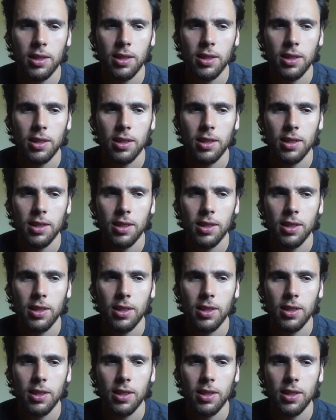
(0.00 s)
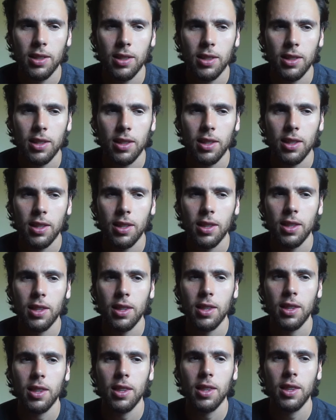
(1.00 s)

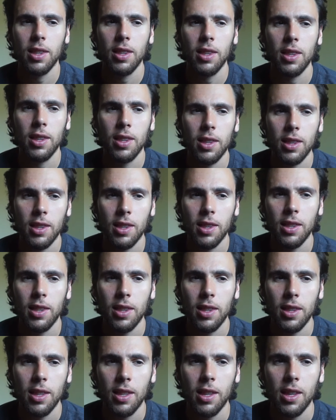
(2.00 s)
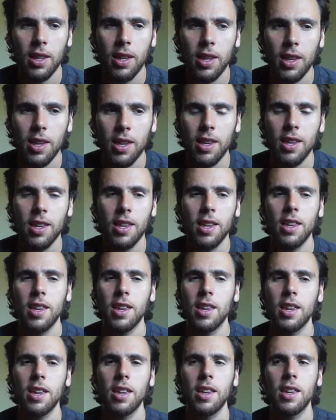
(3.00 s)

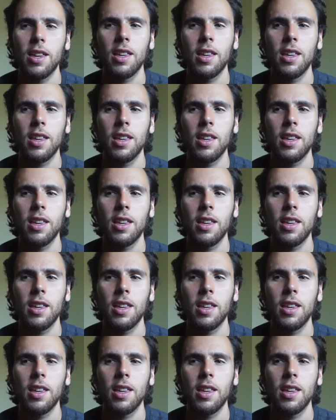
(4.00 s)
Nobody speaks.